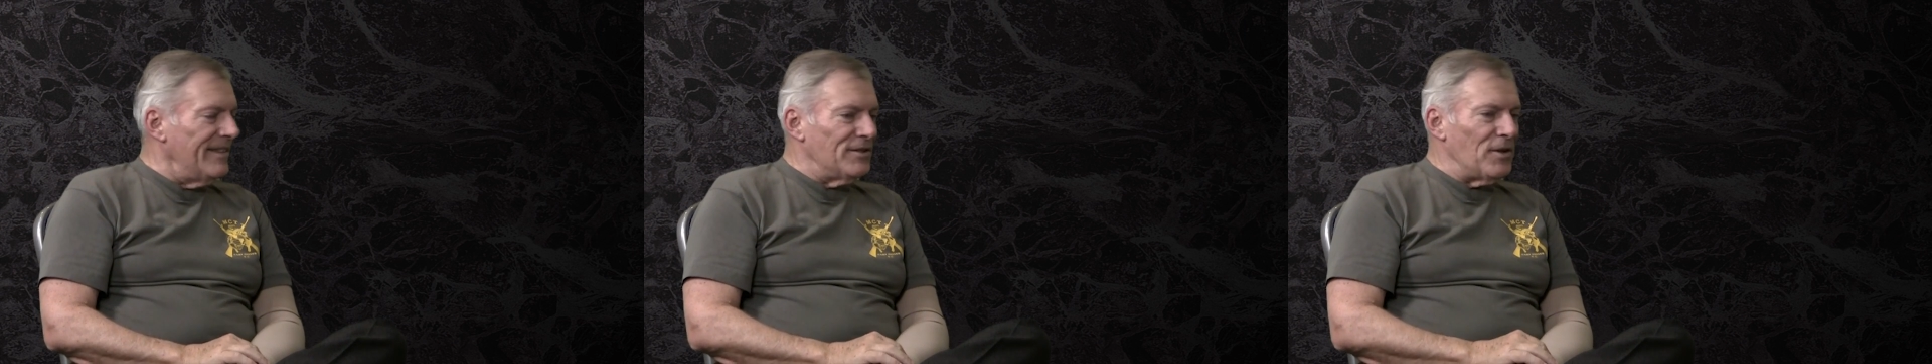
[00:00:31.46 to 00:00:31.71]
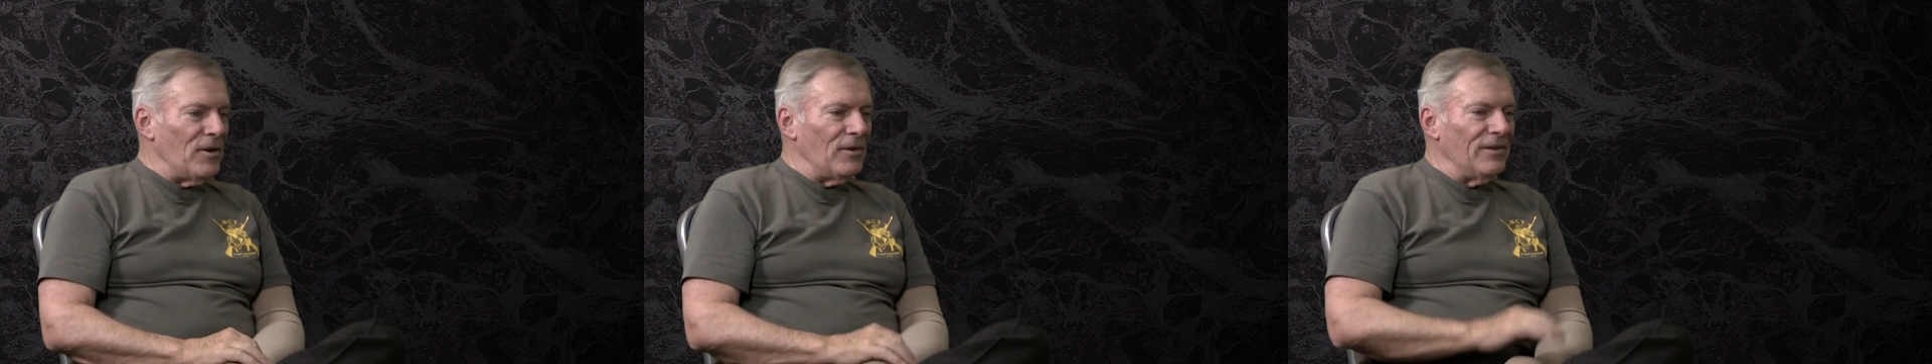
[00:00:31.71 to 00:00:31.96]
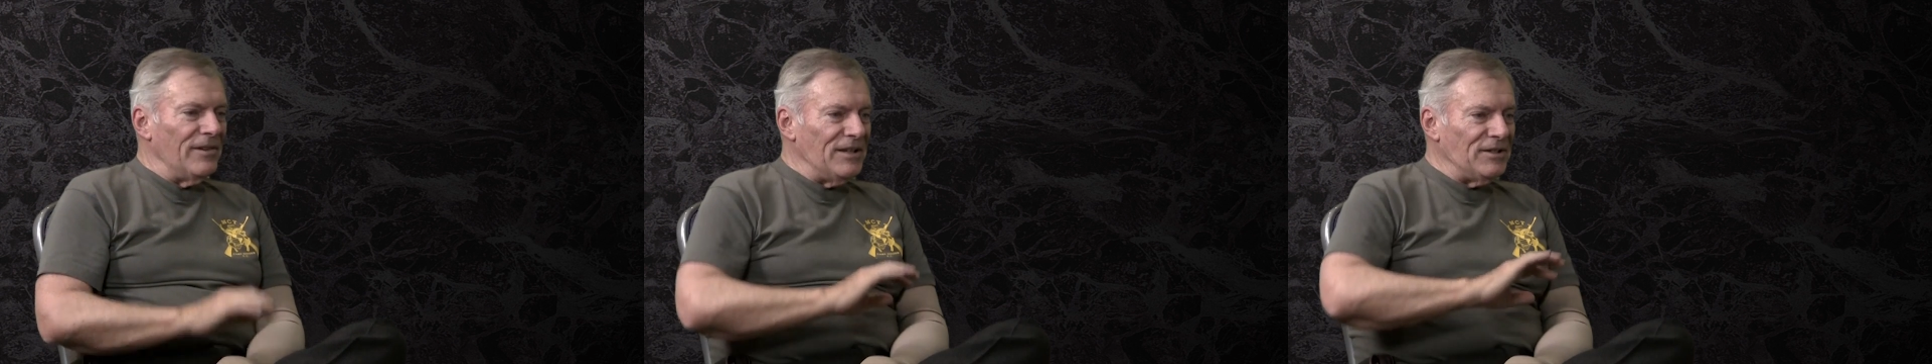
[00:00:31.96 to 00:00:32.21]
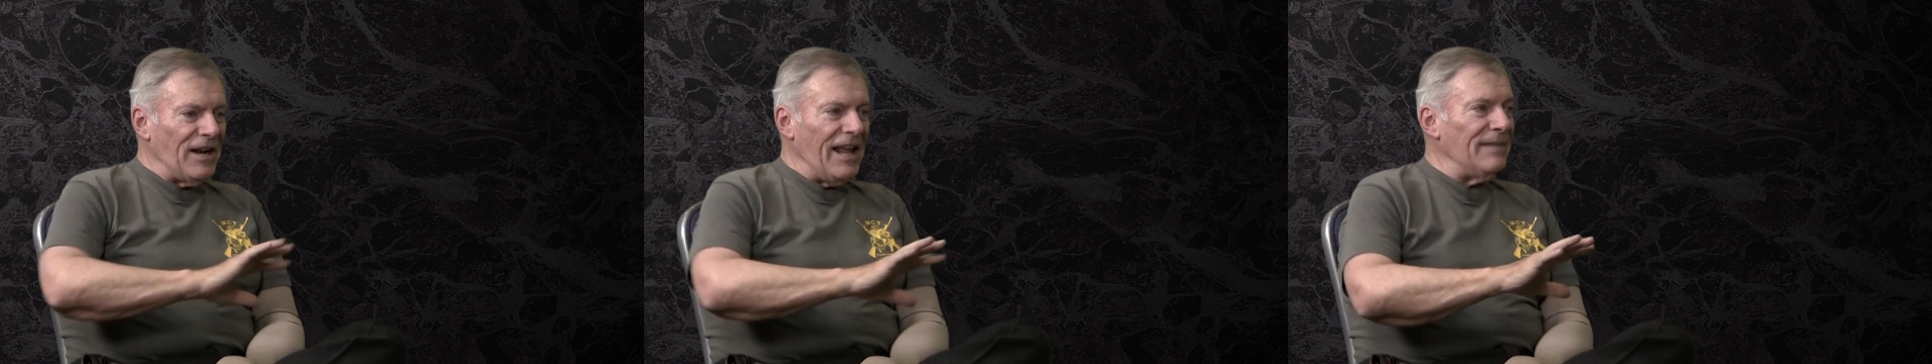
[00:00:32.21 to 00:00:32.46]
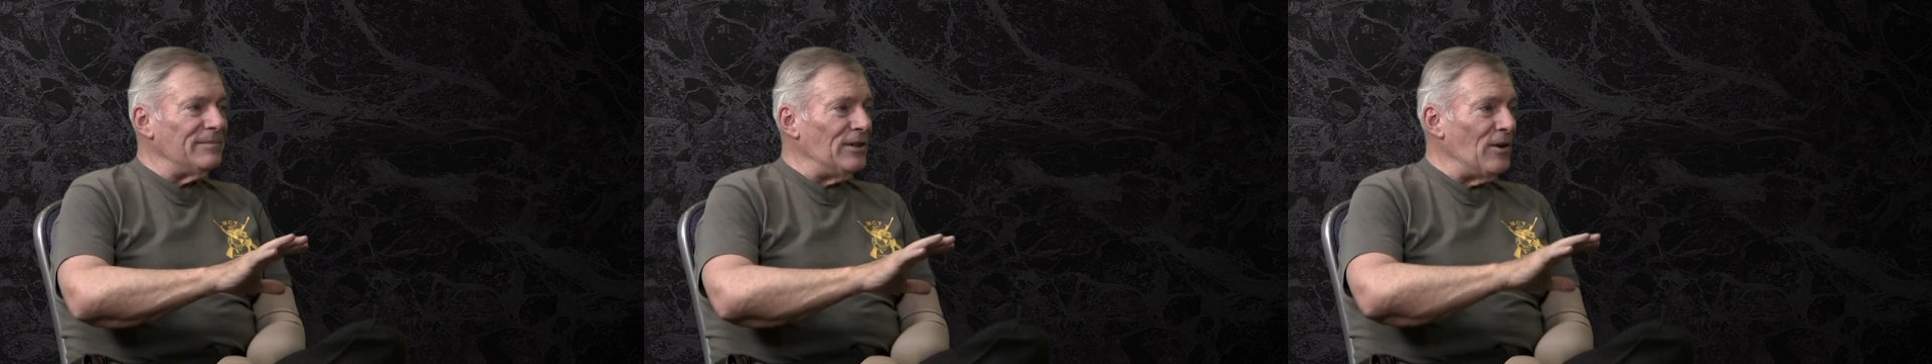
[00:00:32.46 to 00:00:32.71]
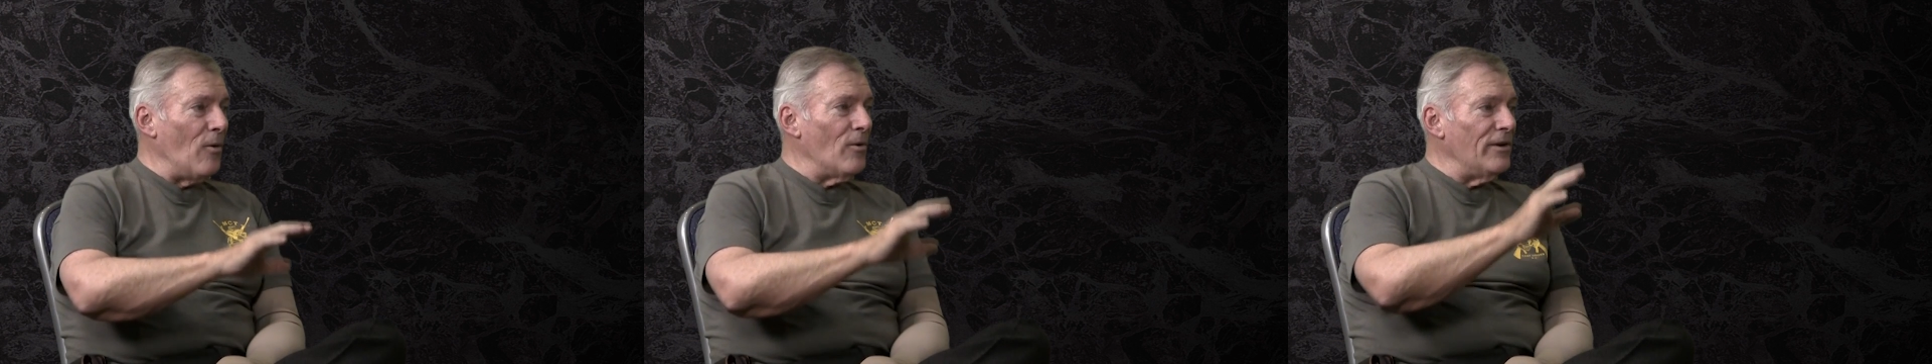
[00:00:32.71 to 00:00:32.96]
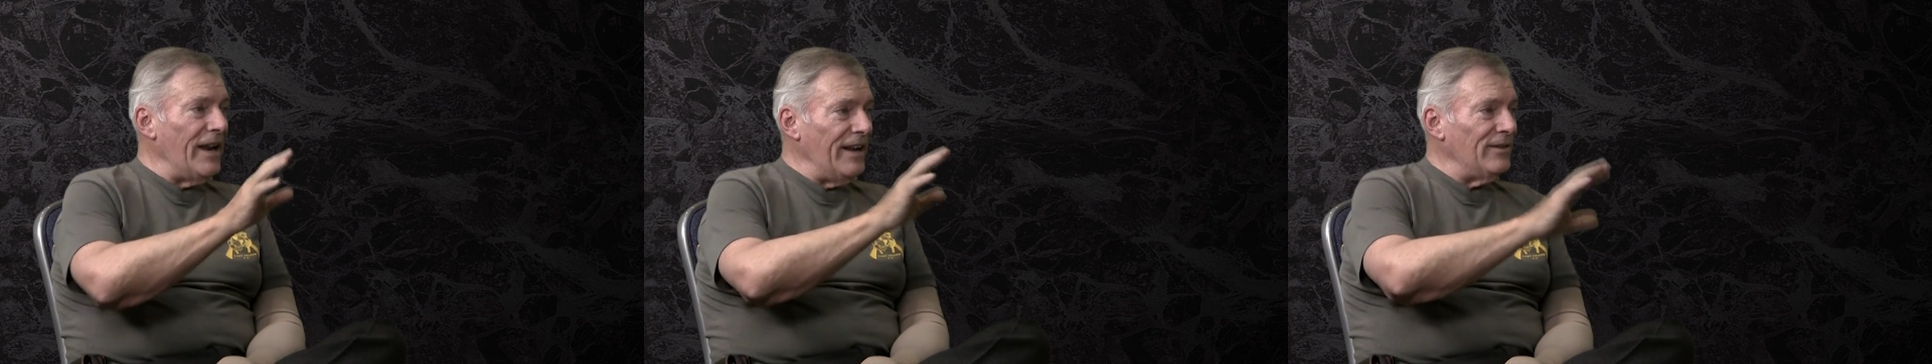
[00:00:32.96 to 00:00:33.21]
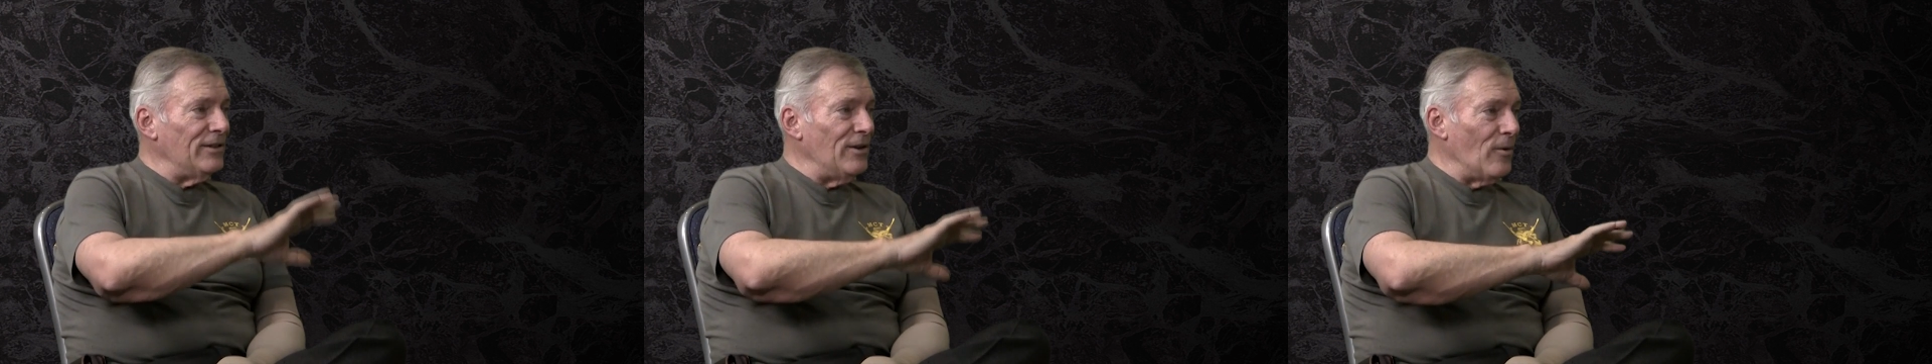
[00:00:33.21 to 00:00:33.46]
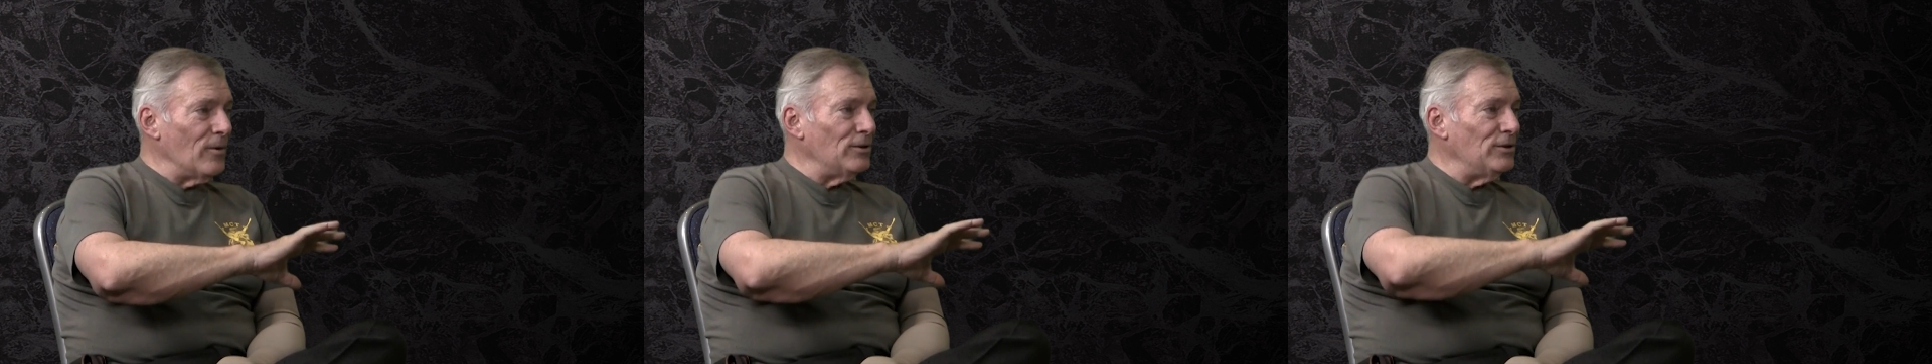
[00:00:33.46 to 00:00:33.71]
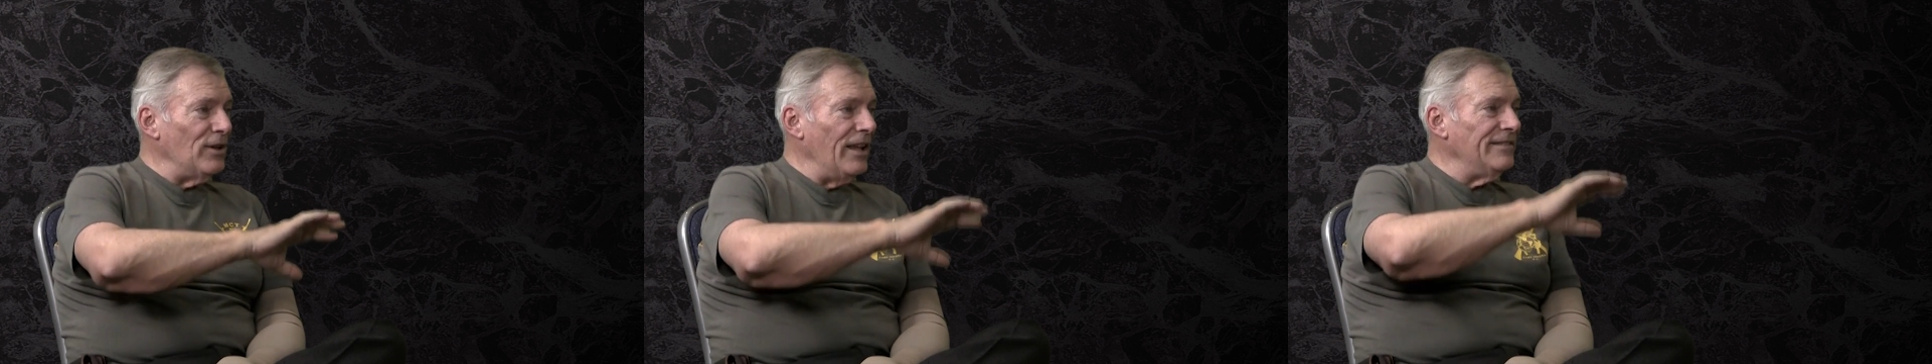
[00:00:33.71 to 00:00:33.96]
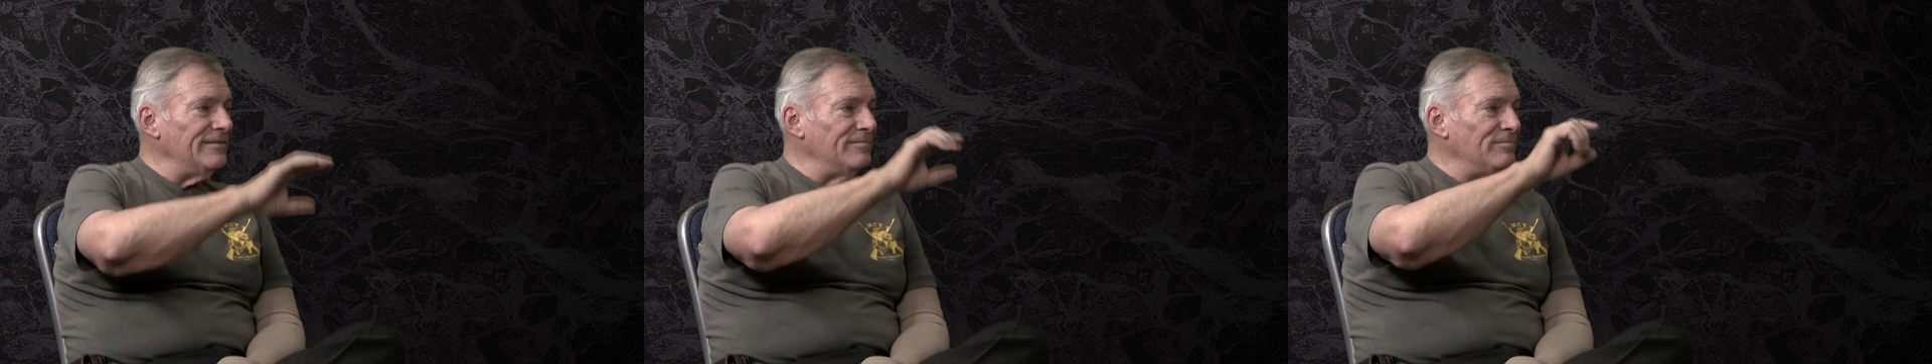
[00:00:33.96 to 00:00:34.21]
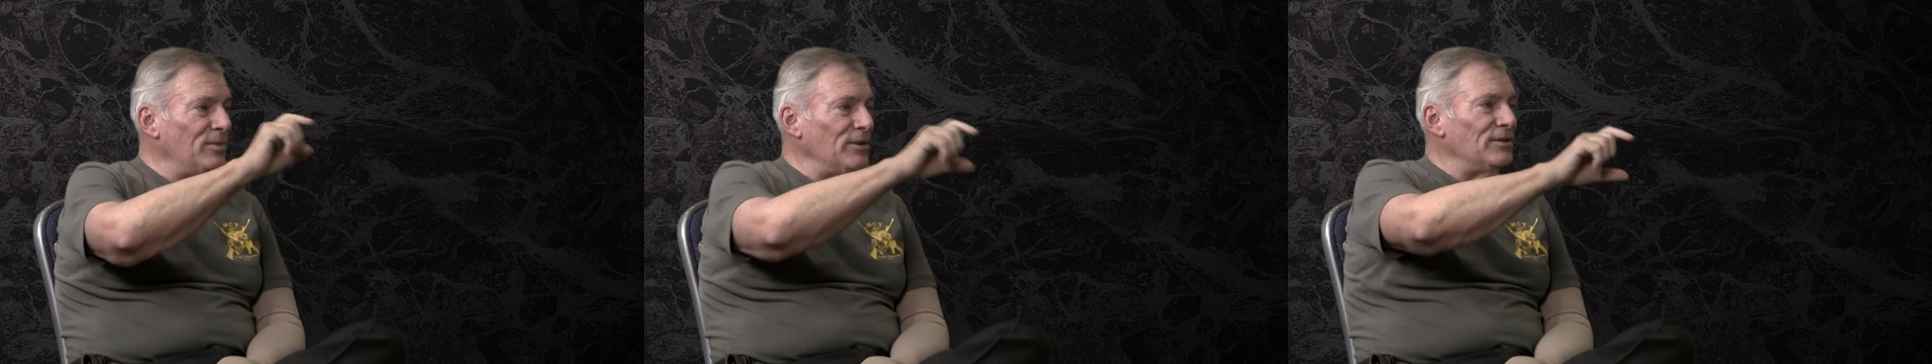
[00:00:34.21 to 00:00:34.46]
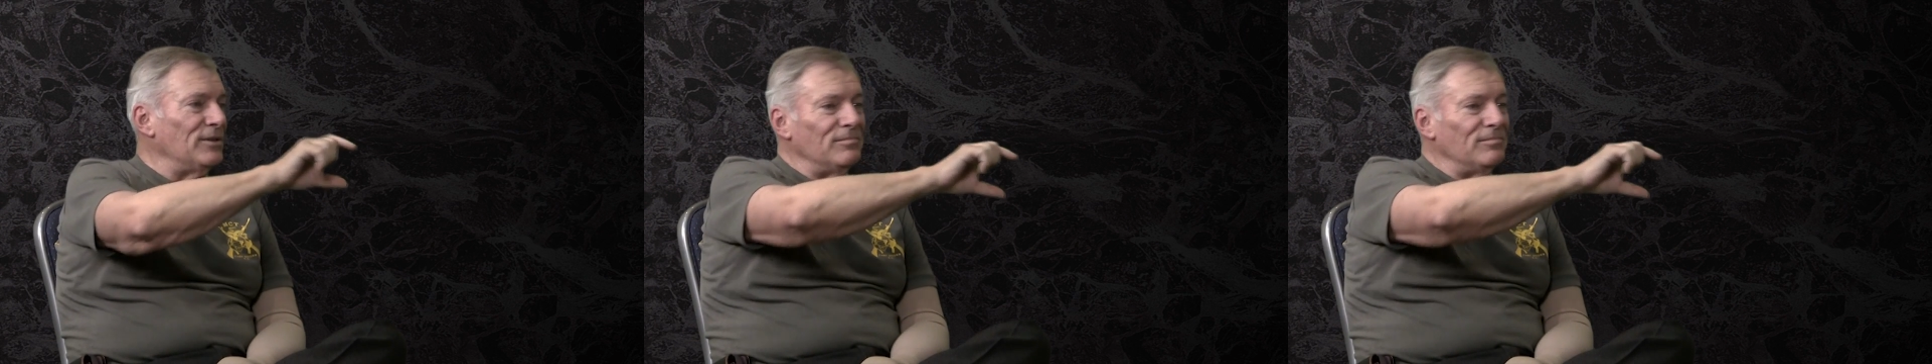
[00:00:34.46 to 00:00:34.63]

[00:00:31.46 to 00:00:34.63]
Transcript: So they slammed the door and nailed the door shut and put